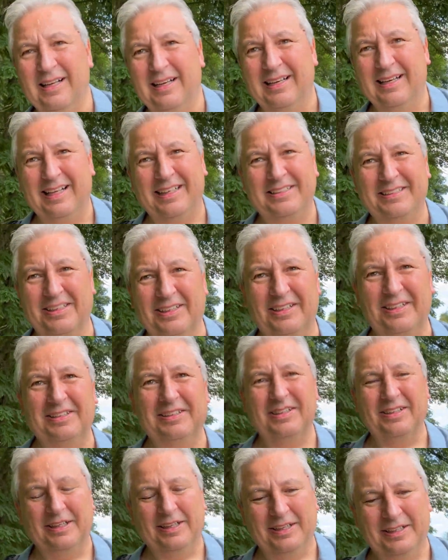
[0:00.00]
Last night
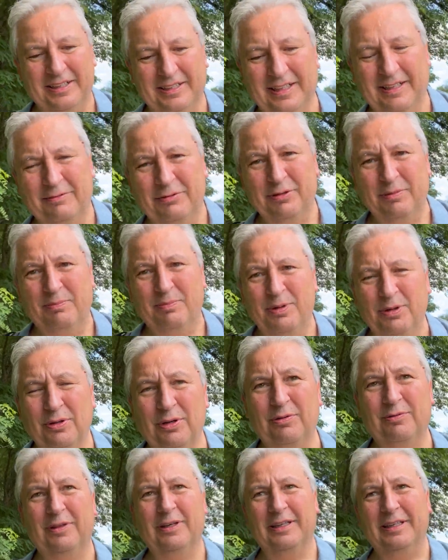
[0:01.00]
it was a
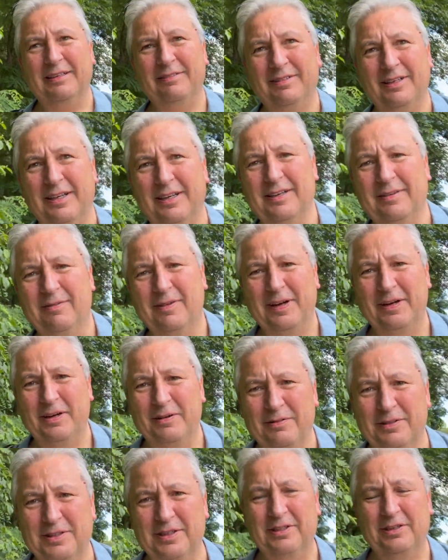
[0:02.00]
beautiful evening and went
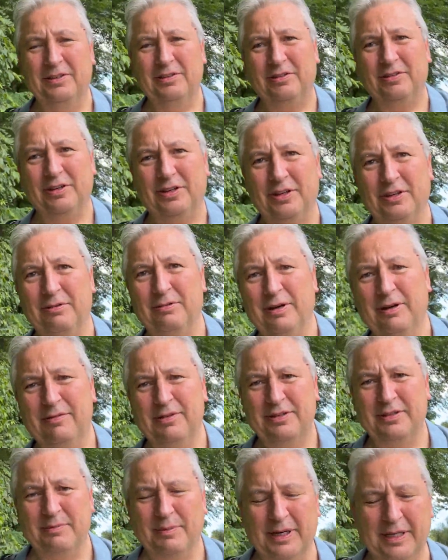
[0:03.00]
over to the other side of the river
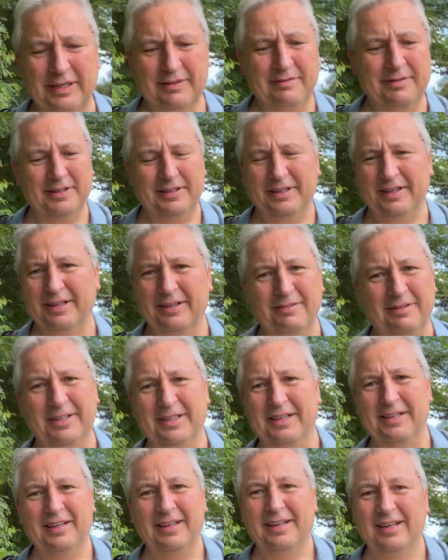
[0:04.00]
to make a video, and
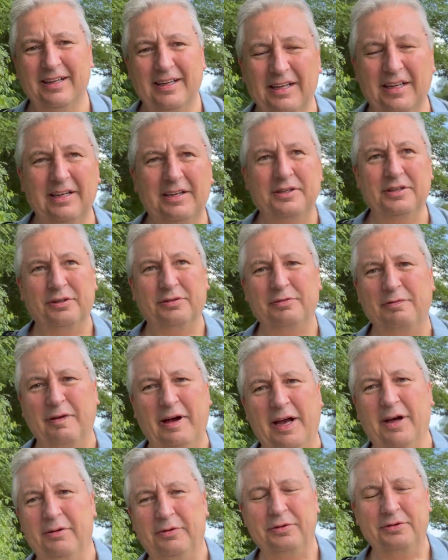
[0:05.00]
it just
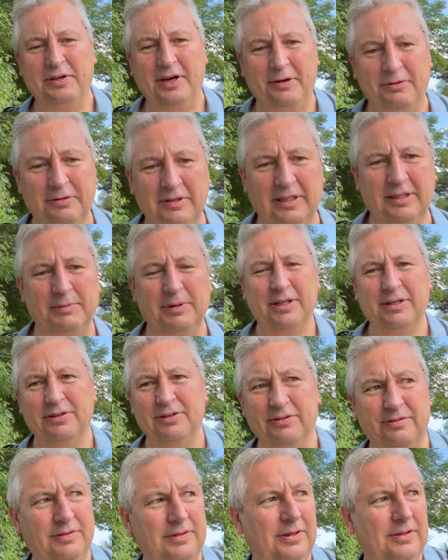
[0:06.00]
failed totally because
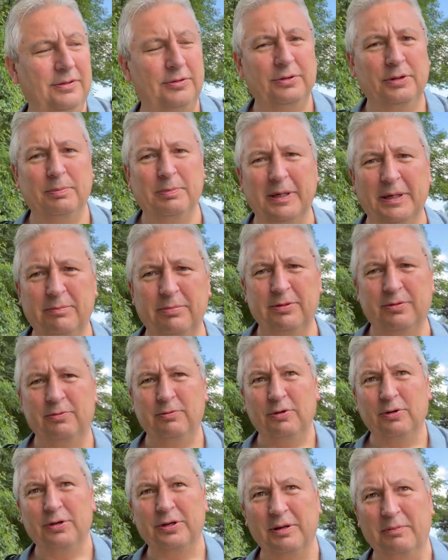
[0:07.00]
of all the people
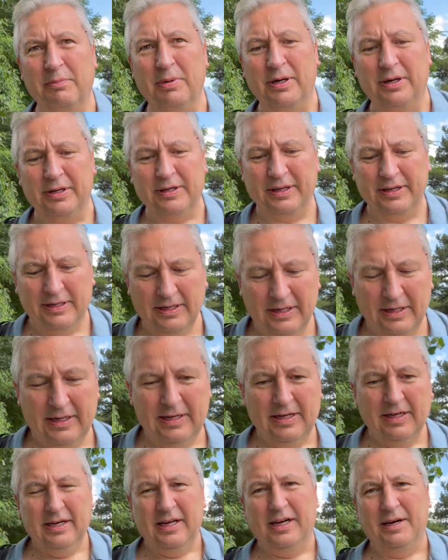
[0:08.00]
walking by
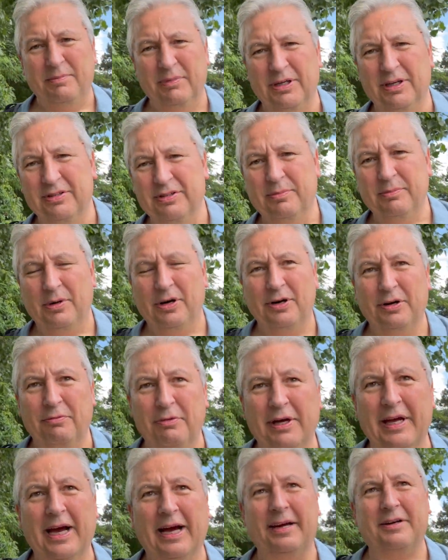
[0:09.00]
and because of my
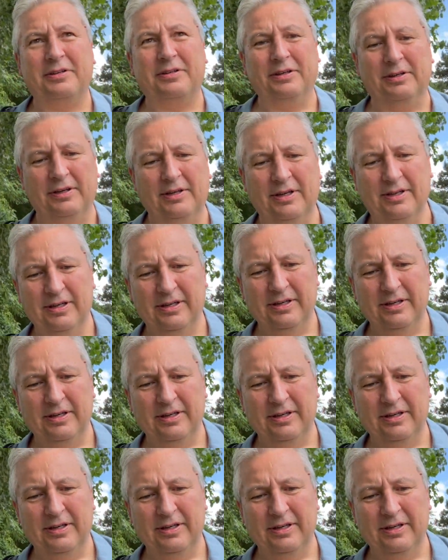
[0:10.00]
reaction